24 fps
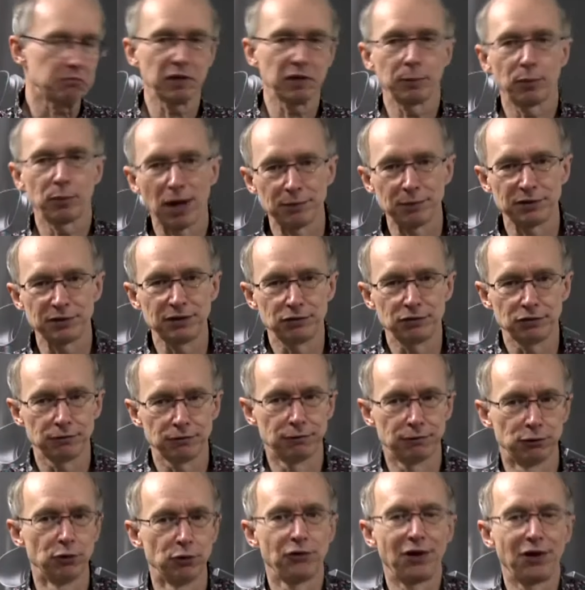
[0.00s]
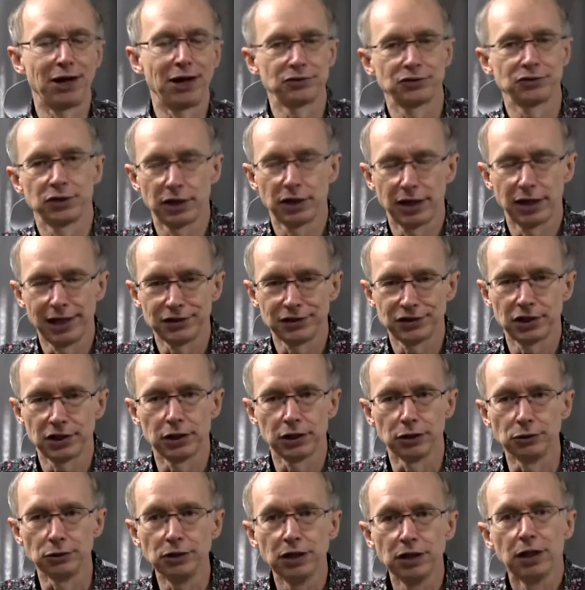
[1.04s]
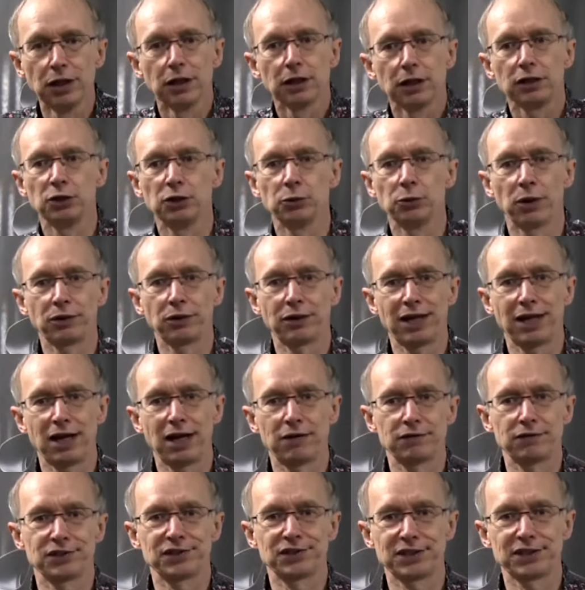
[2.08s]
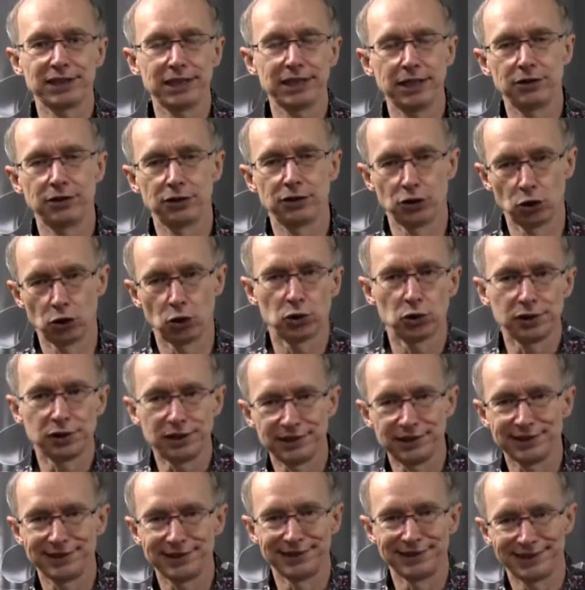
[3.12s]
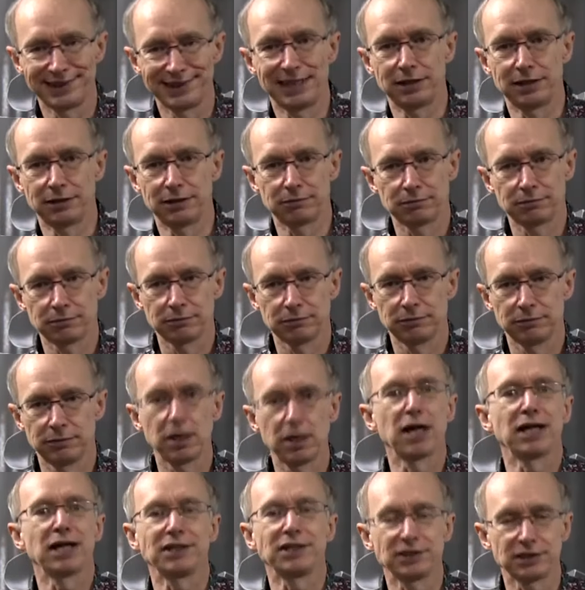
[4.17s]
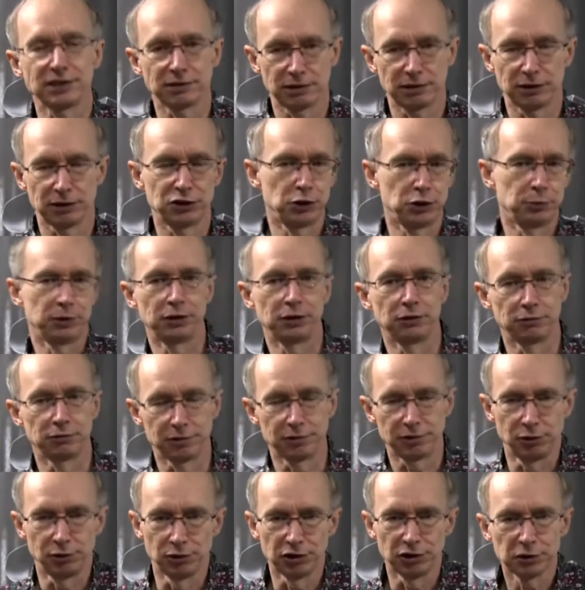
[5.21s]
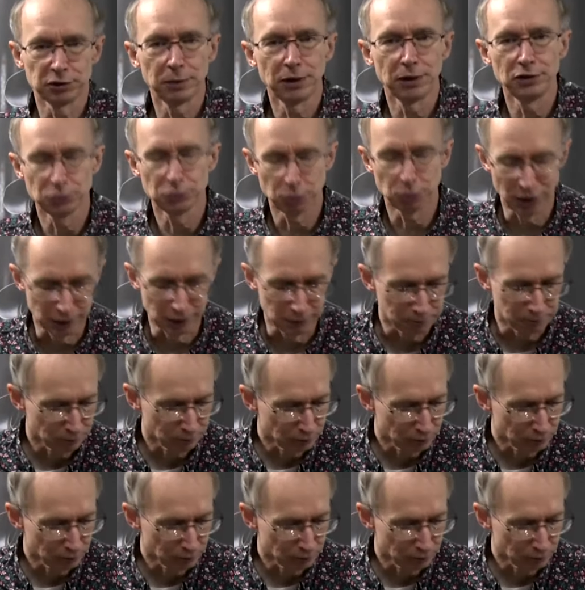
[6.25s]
perhaps even 4000 ISO, you won't ever see the noise that's in light, assuming you're exposed well.